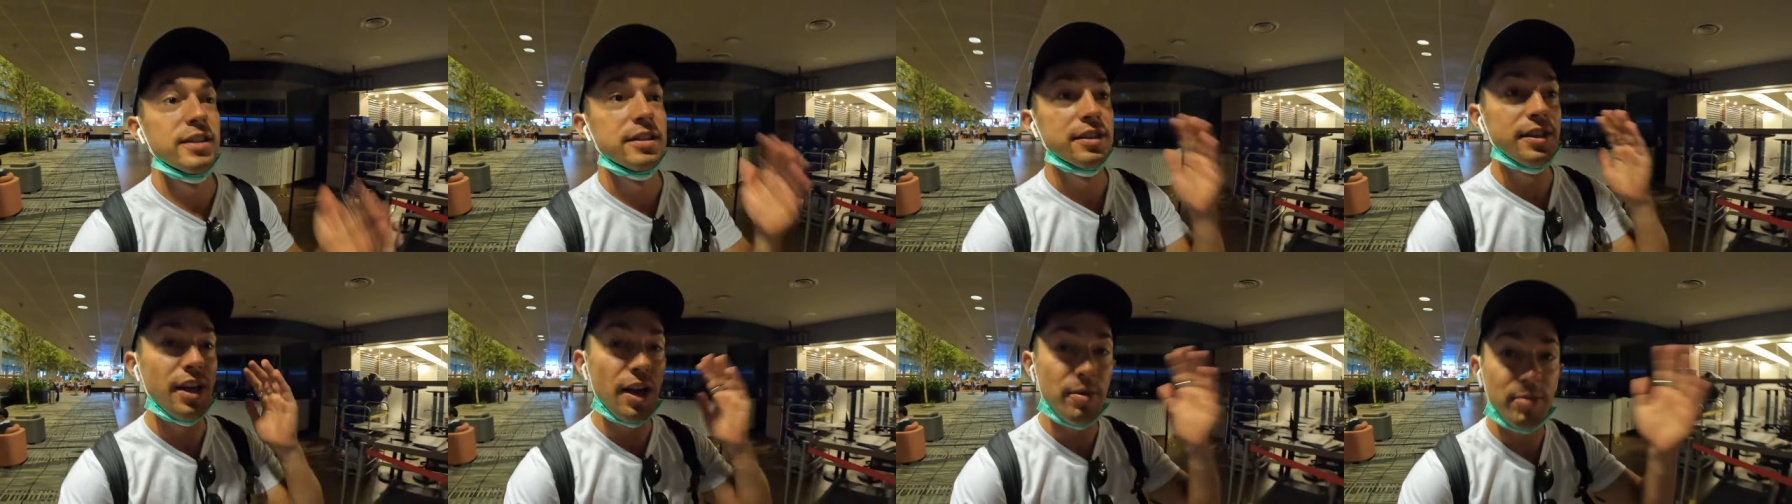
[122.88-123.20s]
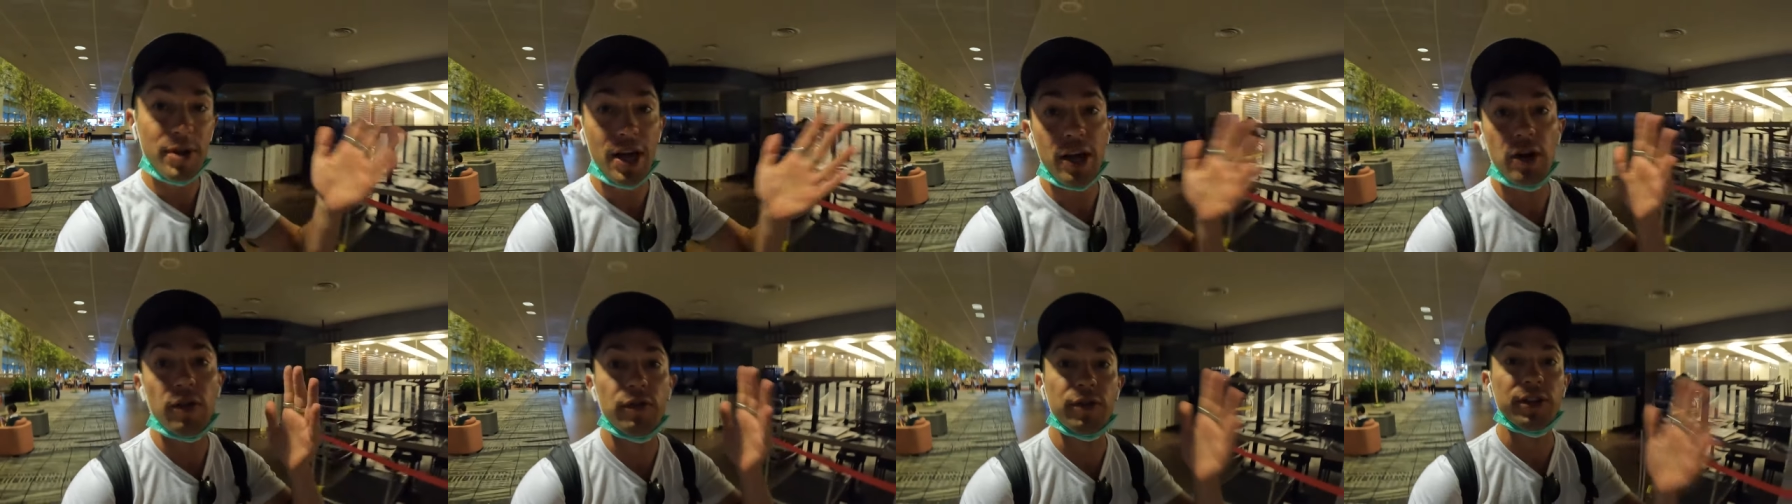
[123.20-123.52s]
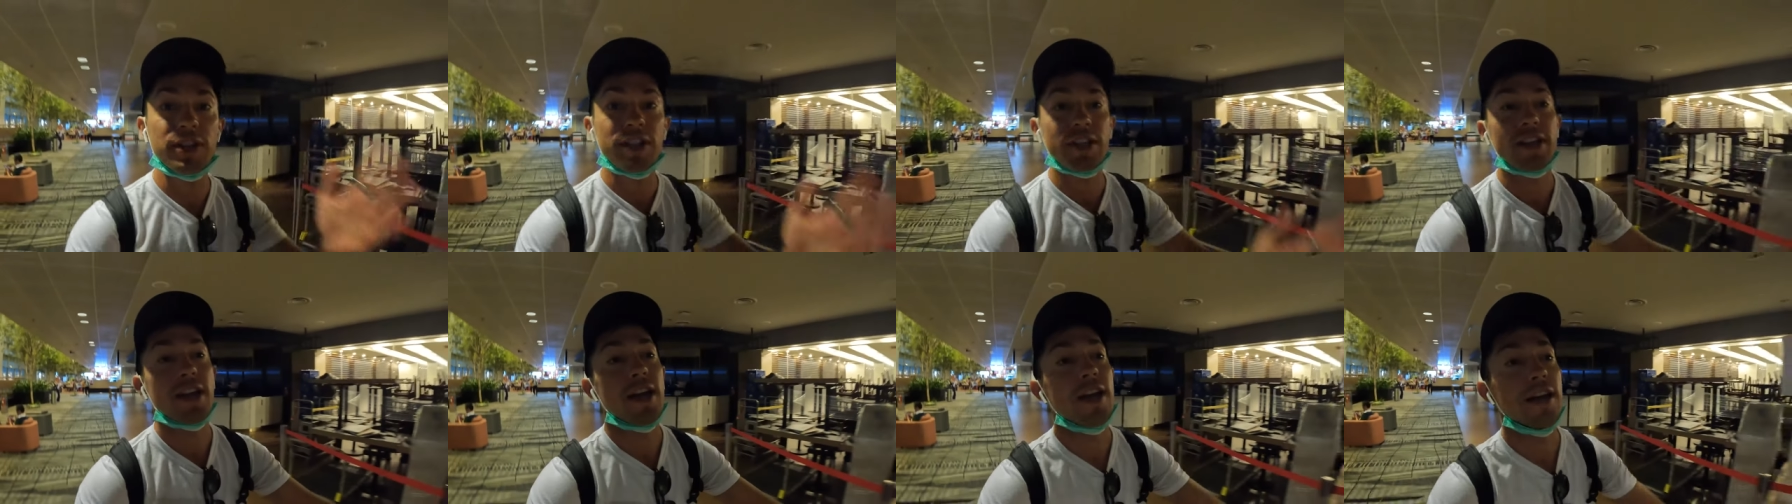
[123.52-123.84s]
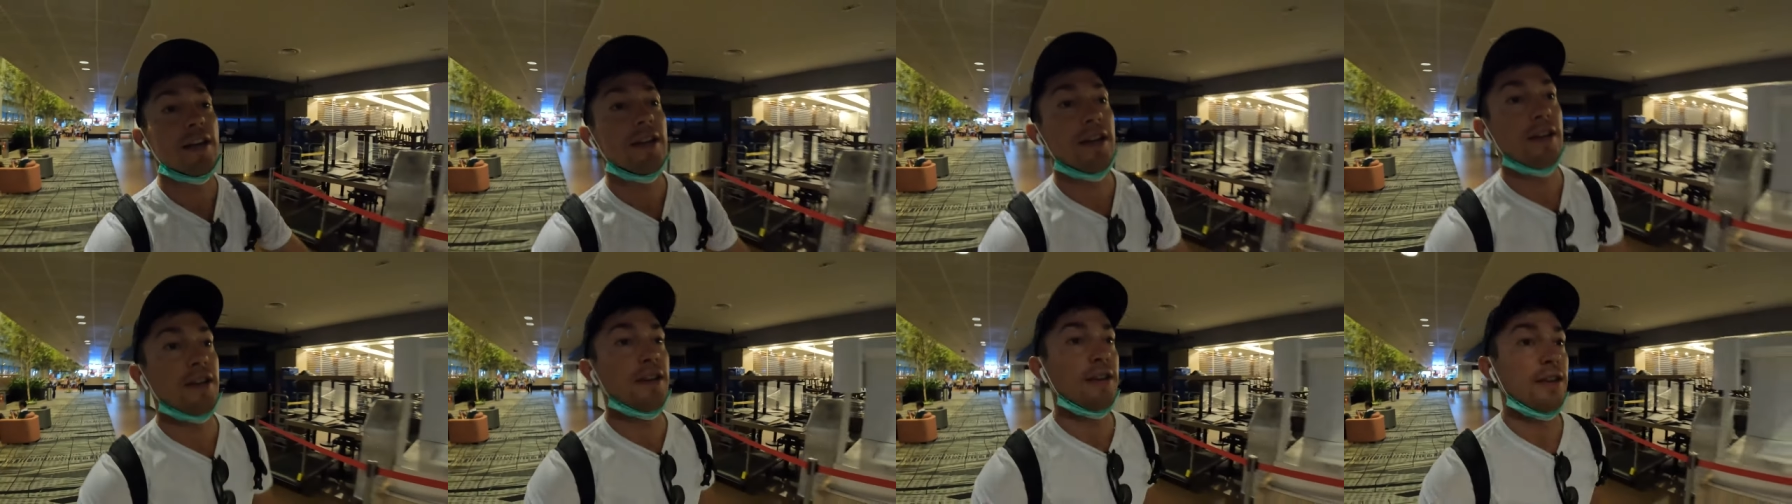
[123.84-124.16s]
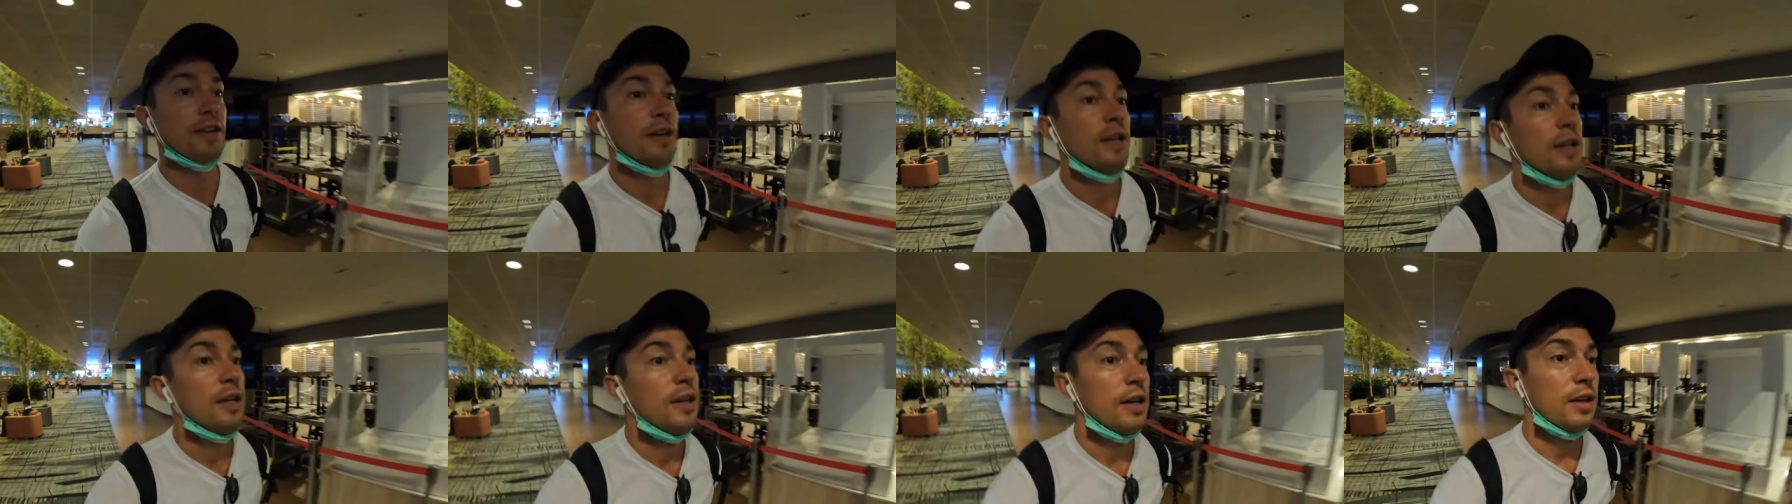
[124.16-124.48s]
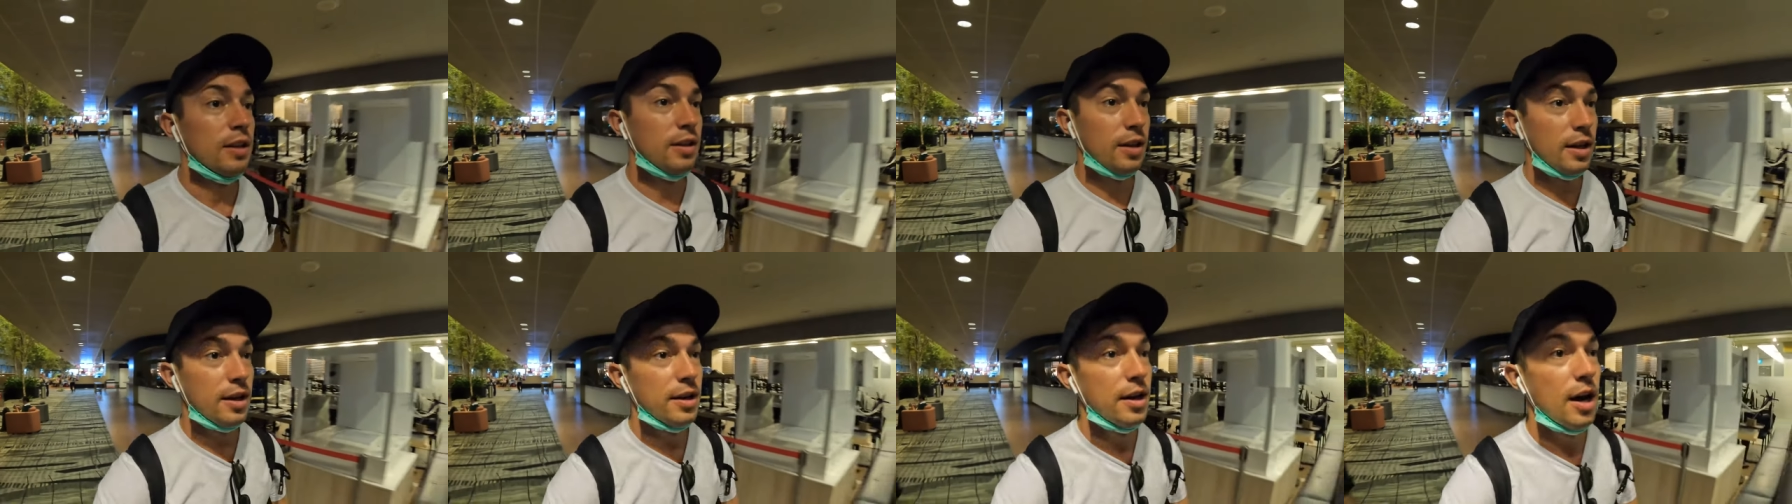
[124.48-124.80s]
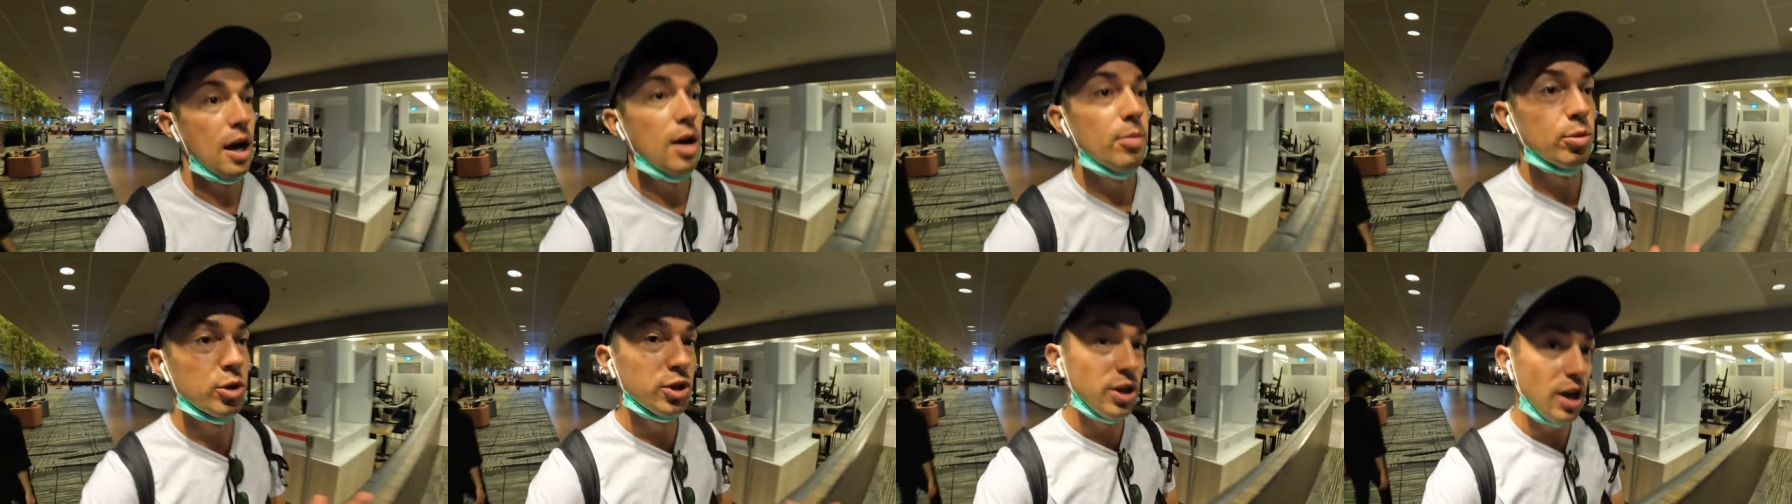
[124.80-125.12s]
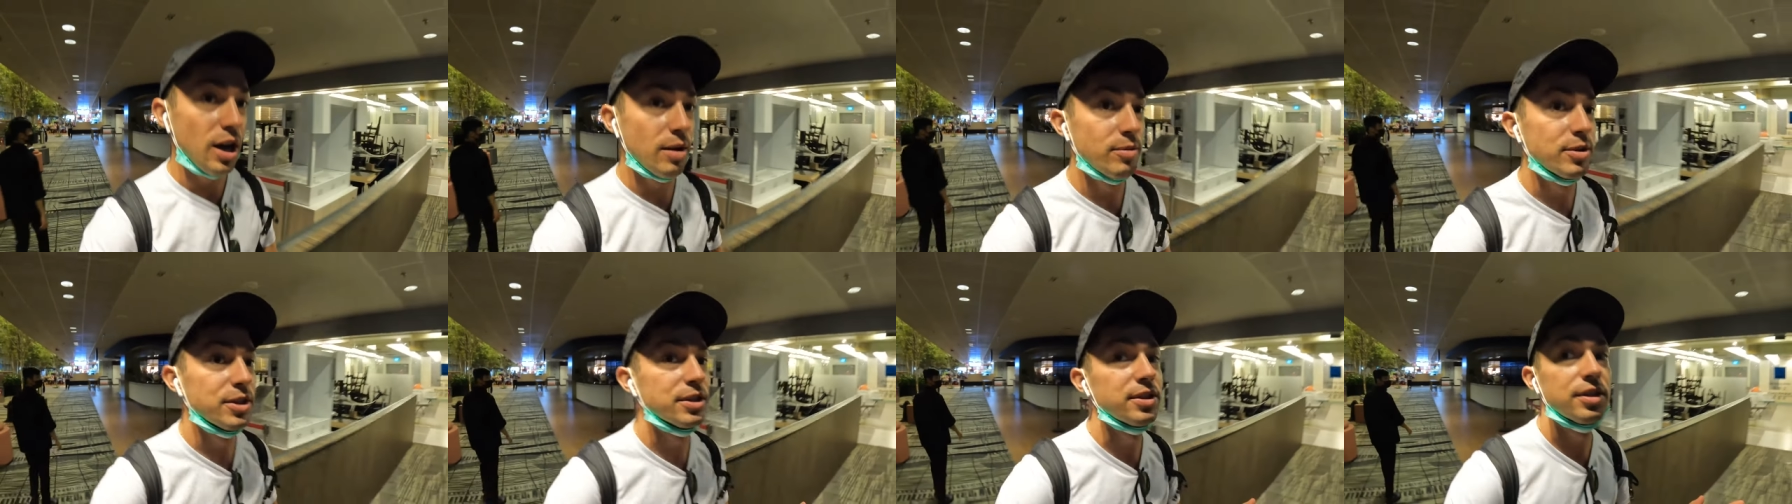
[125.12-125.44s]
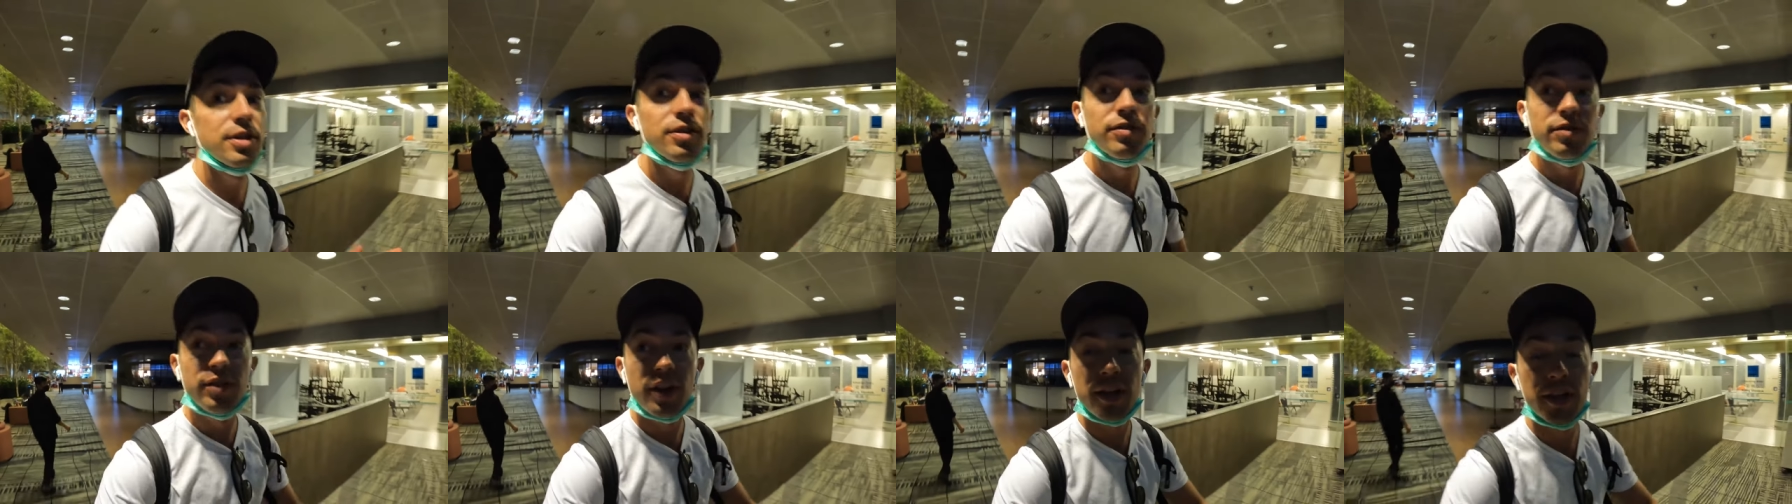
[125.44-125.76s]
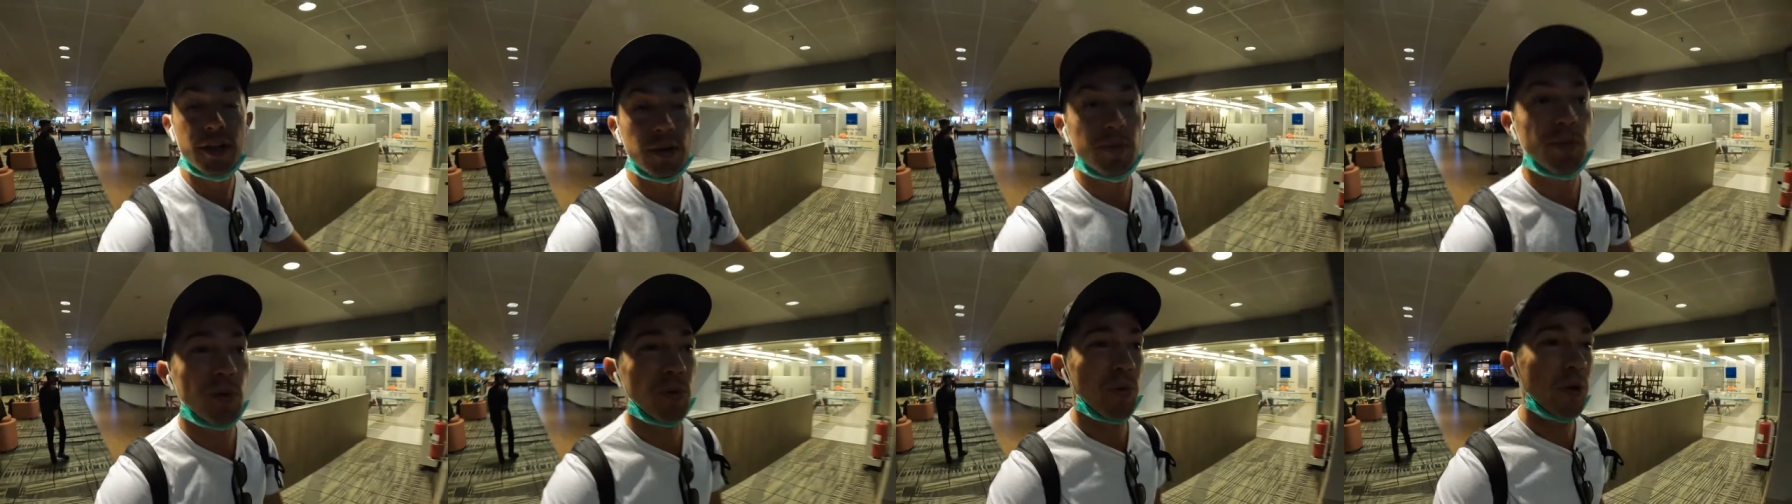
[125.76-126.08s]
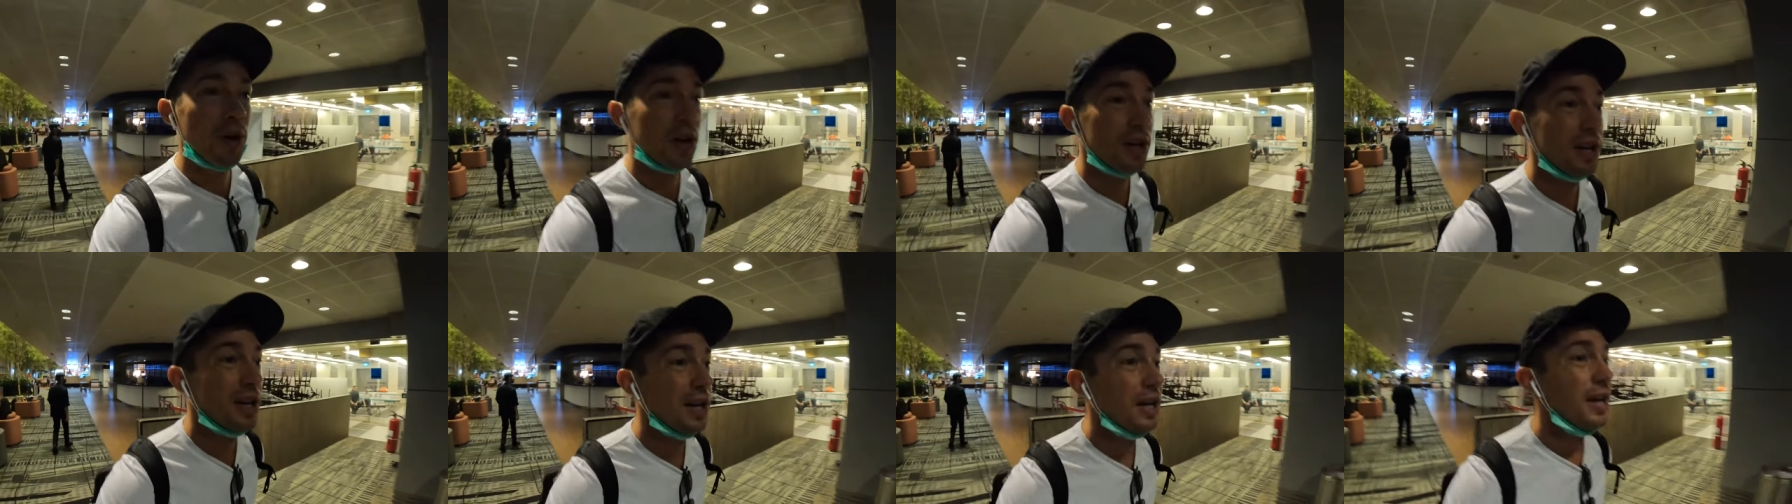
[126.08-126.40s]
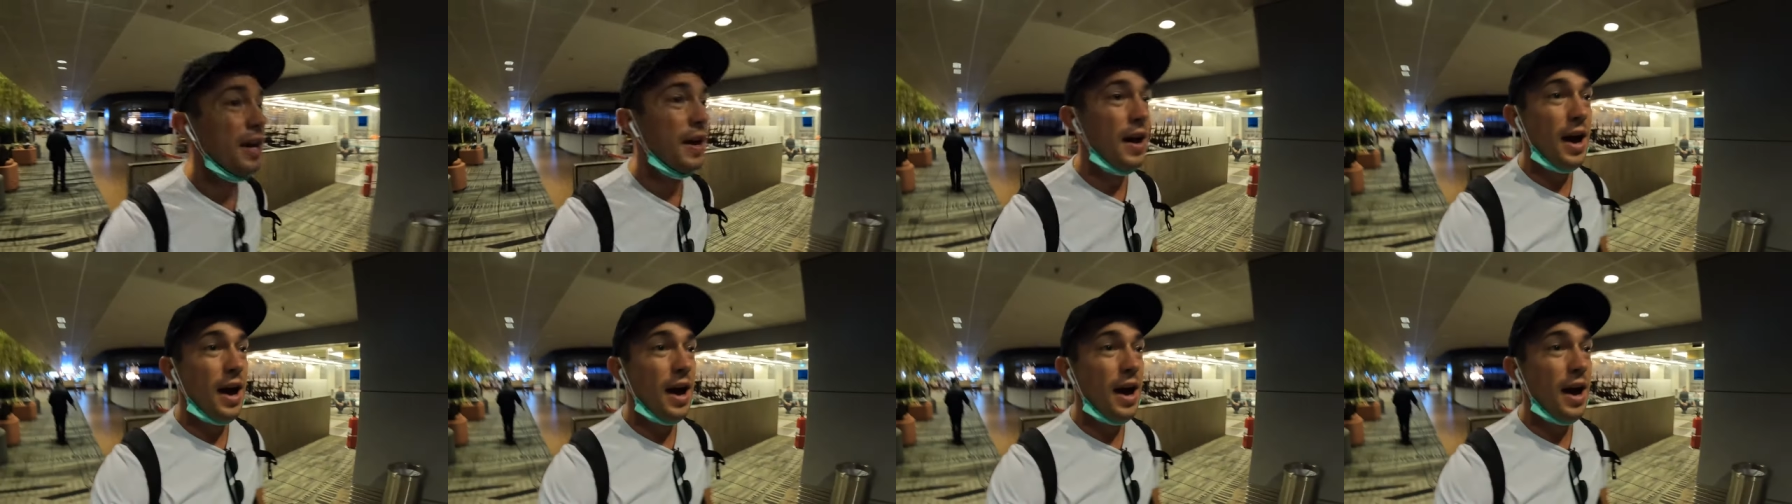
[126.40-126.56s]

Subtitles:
is time to head over to the gate. Then Abu Dhabi's flight number one.